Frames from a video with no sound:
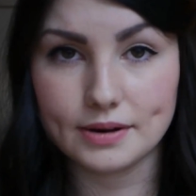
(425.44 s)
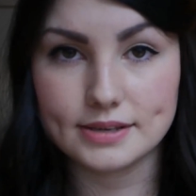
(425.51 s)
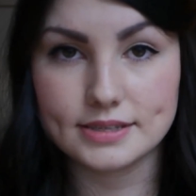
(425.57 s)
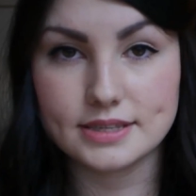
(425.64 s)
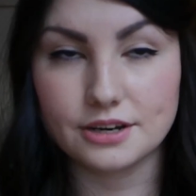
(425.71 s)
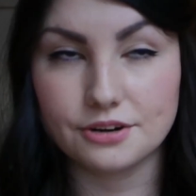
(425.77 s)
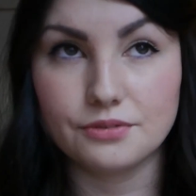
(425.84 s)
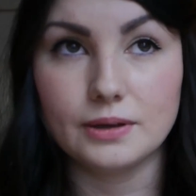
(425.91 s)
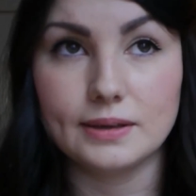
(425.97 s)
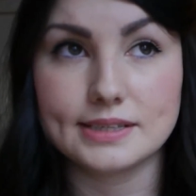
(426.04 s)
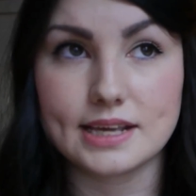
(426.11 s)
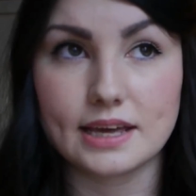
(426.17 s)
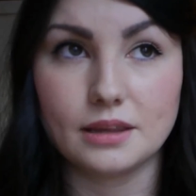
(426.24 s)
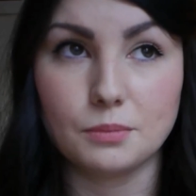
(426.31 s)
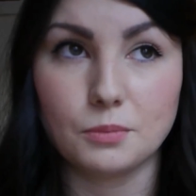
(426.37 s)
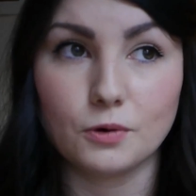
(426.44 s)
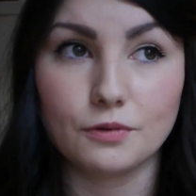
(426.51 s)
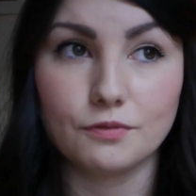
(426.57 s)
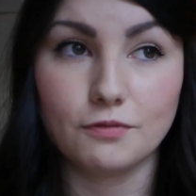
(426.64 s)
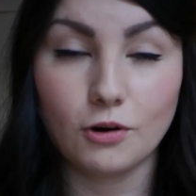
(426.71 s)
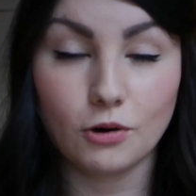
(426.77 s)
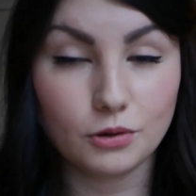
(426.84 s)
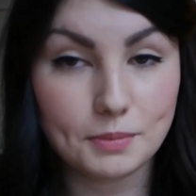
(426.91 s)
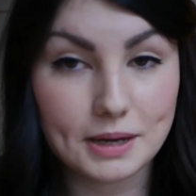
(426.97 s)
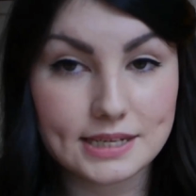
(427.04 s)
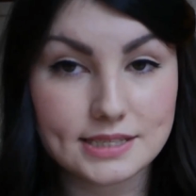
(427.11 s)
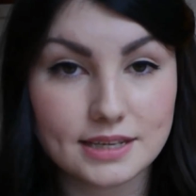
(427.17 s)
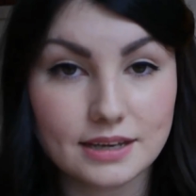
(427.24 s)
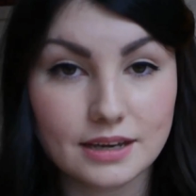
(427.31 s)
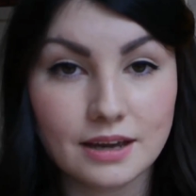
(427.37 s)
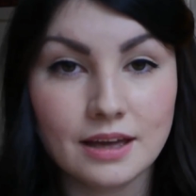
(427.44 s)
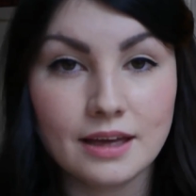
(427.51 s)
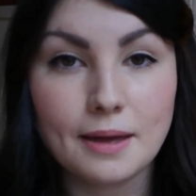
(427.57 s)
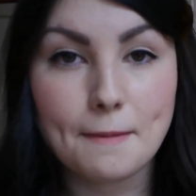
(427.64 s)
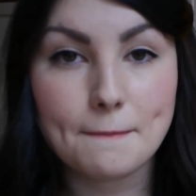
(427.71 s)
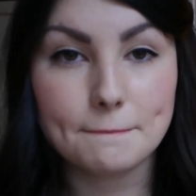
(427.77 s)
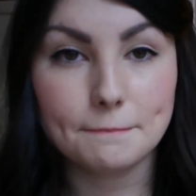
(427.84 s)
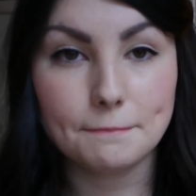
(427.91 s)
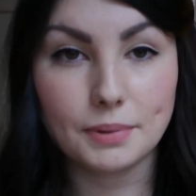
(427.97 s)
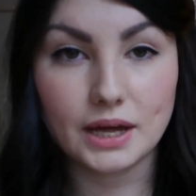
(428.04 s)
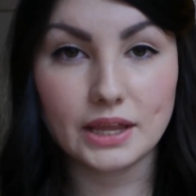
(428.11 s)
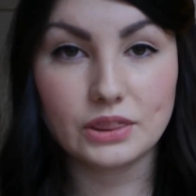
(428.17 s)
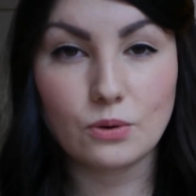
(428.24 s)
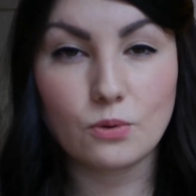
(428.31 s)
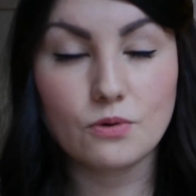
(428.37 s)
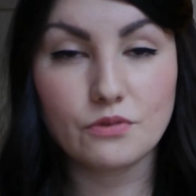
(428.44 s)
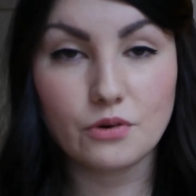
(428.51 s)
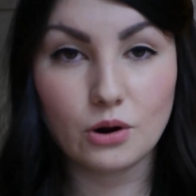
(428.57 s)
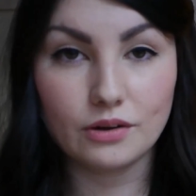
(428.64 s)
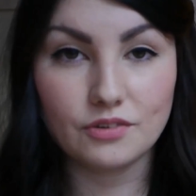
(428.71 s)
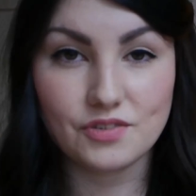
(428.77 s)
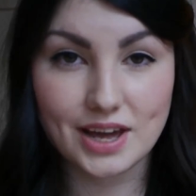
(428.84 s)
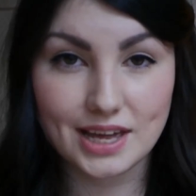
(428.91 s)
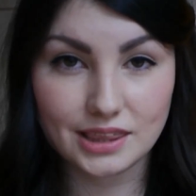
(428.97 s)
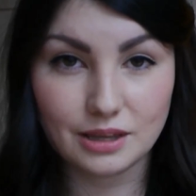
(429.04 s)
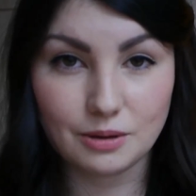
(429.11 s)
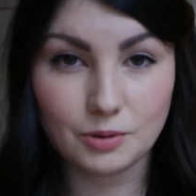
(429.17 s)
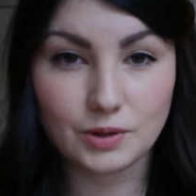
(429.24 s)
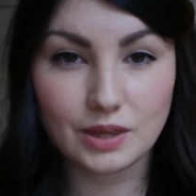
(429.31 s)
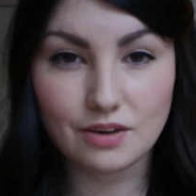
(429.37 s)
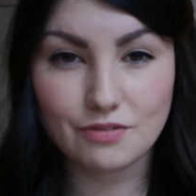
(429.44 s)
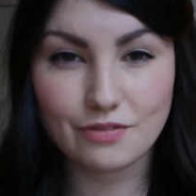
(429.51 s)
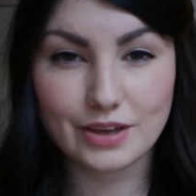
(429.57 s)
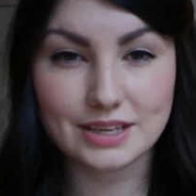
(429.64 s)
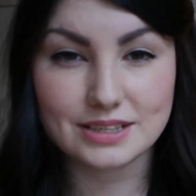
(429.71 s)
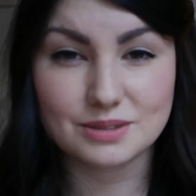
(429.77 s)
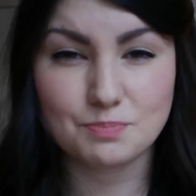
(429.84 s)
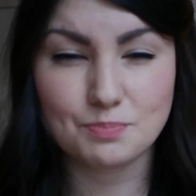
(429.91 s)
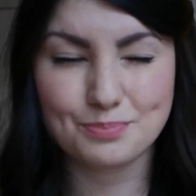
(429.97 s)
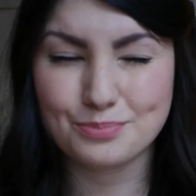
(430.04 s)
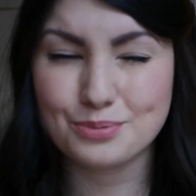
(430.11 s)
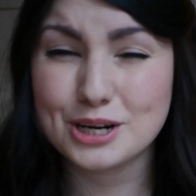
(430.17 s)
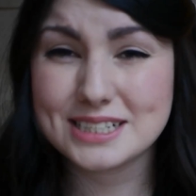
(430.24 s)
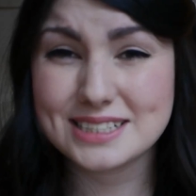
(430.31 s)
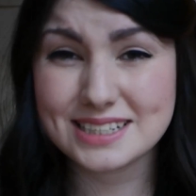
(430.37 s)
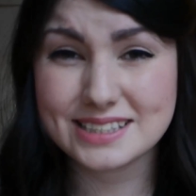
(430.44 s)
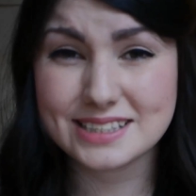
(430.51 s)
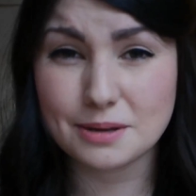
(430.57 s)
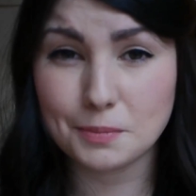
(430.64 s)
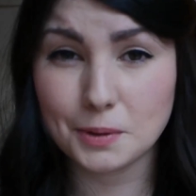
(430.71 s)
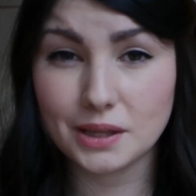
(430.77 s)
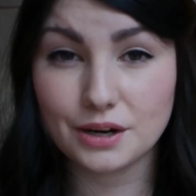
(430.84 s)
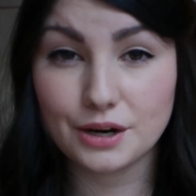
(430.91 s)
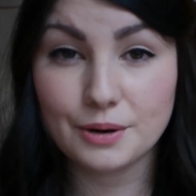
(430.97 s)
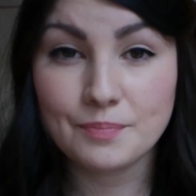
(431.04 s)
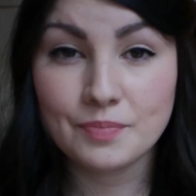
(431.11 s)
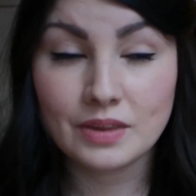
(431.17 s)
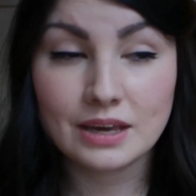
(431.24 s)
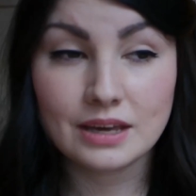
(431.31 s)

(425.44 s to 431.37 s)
whereas They're Real is slightly more volumizing, but the overall effect they would give is pretty similar.